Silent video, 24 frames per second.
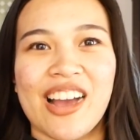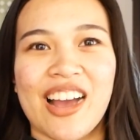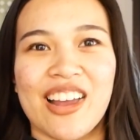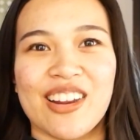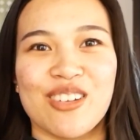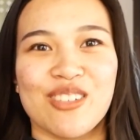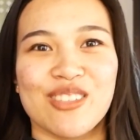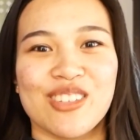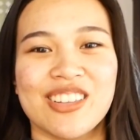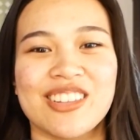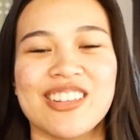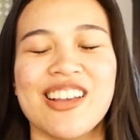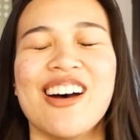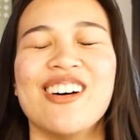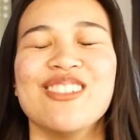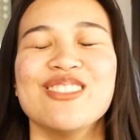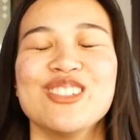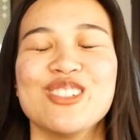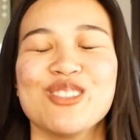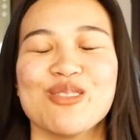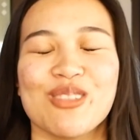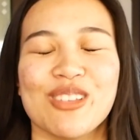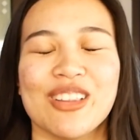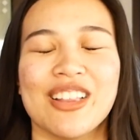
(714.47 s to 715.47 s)
I know that
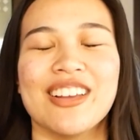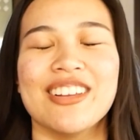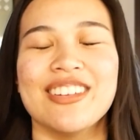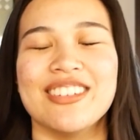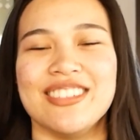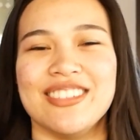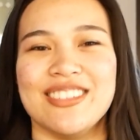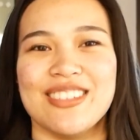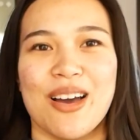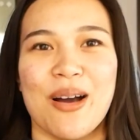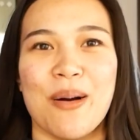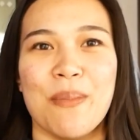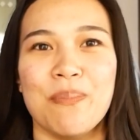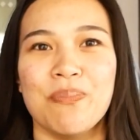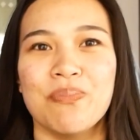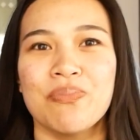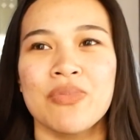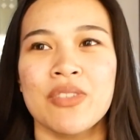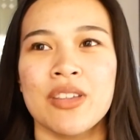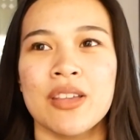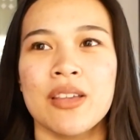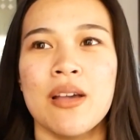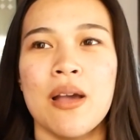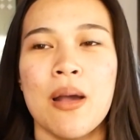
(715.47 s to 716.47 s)
sounds really dumb,
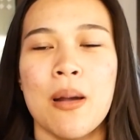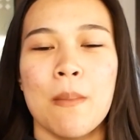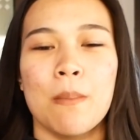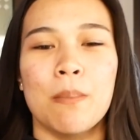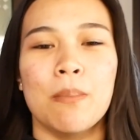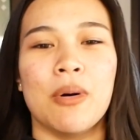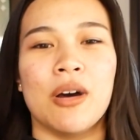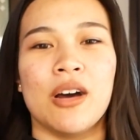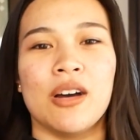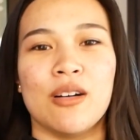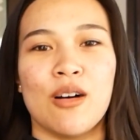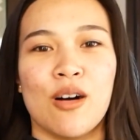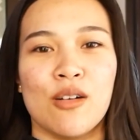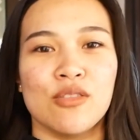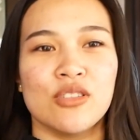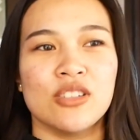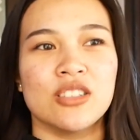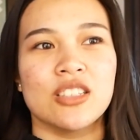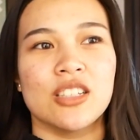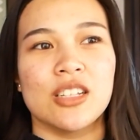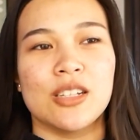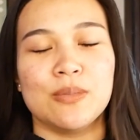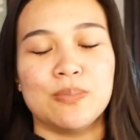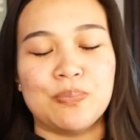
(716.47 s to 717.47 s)
but
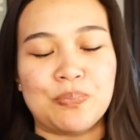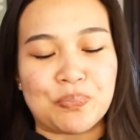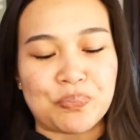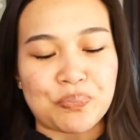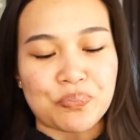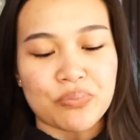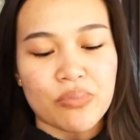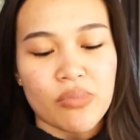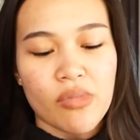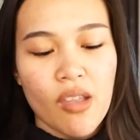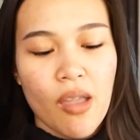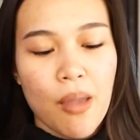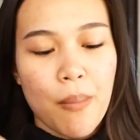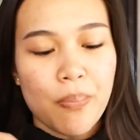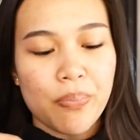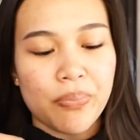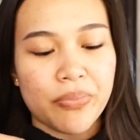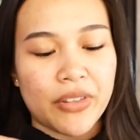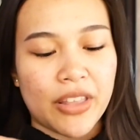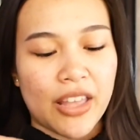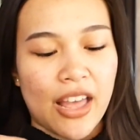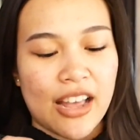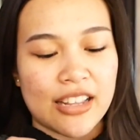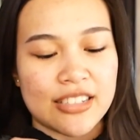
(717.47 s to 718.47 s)
obviously
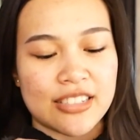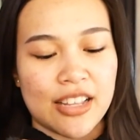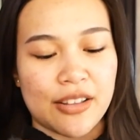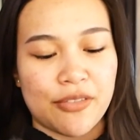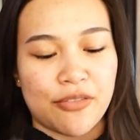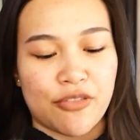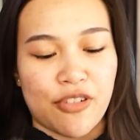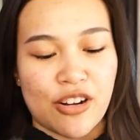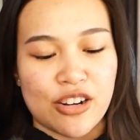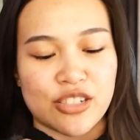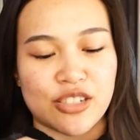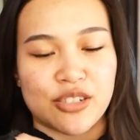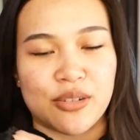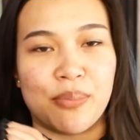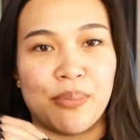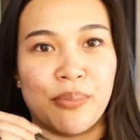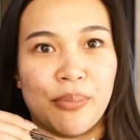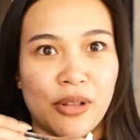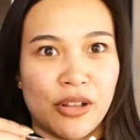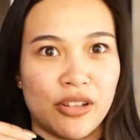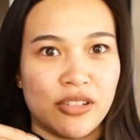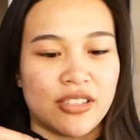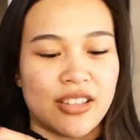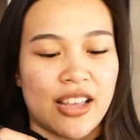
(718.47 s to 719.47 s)
it has that fresh
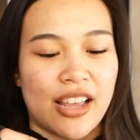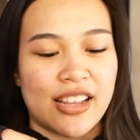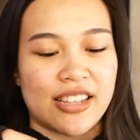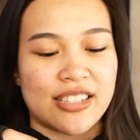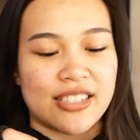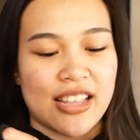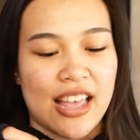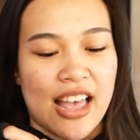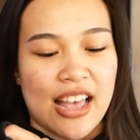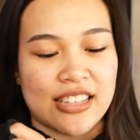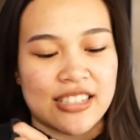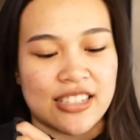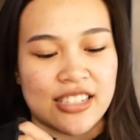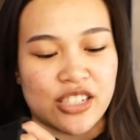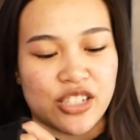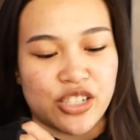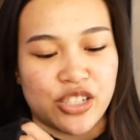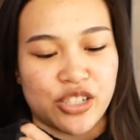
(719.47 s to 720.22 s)
milk taste as it